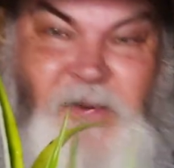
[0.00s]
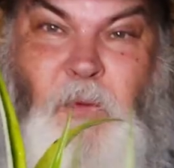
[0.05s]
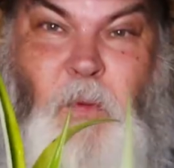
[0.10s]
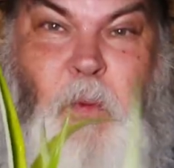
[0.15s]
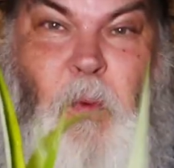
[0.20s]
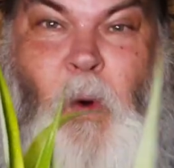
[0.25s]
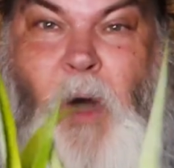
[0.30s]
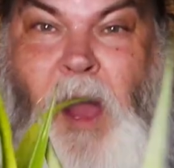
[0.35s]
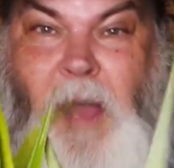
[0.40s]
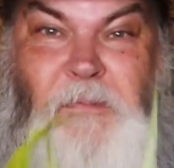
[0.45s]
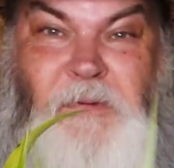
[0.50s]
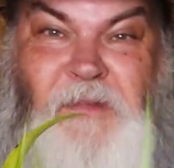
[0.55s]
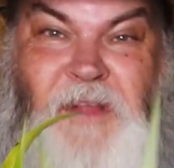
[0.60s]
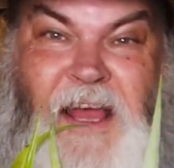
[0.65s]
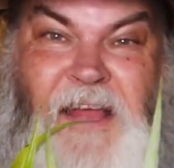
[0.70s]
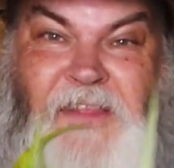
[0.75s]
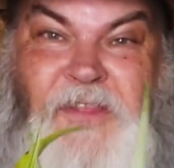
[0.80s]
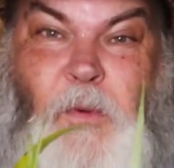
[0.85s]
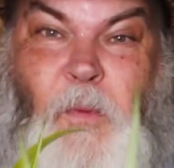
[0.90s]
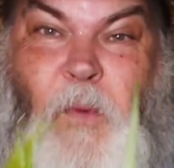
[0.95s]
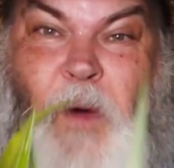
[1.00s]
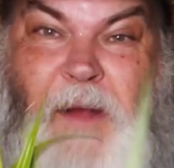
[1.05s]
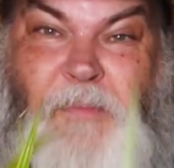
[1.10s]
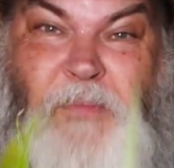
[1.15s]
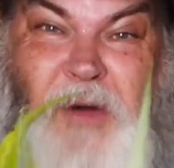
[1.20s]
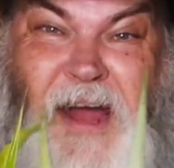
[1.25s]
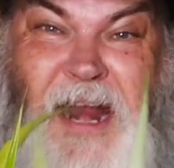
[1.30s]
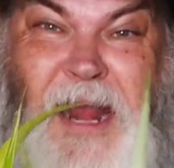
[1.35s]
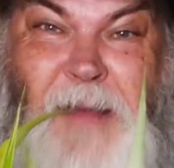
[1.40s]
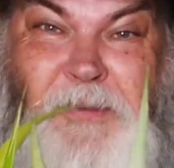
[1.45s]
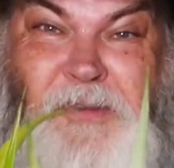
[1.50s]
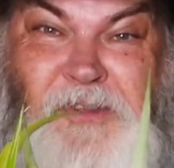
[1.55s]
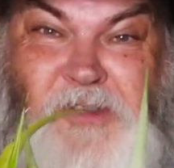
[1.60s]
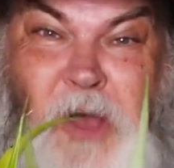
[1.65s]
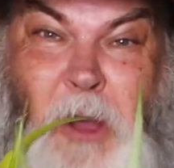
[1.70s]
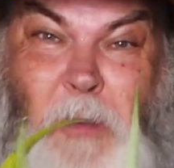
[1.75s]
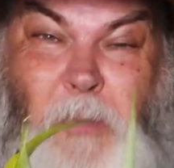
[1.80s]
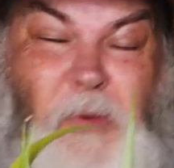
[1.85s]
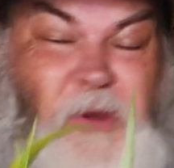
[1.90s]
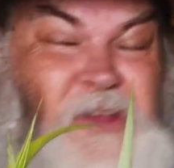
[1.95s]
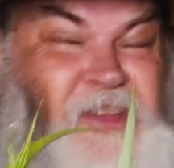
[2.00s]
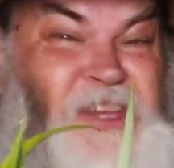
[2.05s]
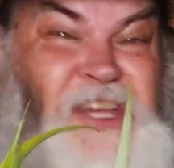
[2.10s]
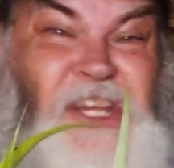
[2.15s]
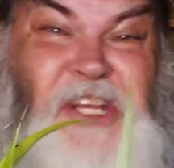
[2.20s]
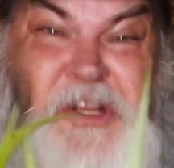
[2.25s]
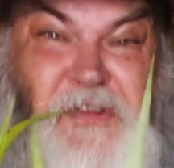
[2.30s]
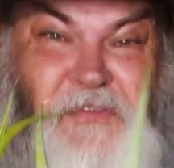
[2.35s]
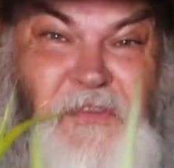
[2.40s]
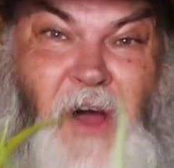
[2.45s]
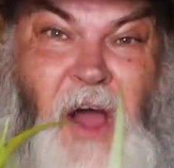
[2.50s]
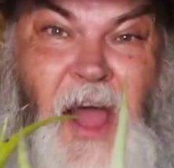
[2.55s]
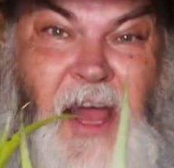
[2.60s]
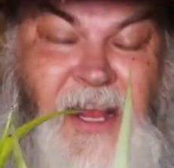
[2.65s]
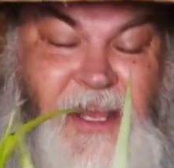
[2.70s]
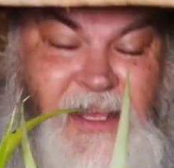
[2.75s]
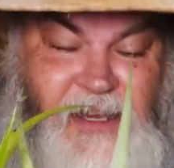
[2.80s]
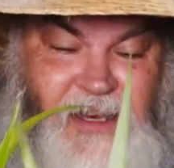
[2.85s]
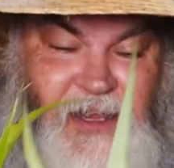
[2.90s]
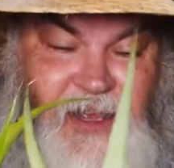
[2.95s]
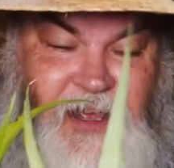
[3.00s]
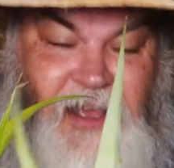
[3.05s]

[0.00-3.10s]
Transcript: Why plant the one pineapple top when you can divide it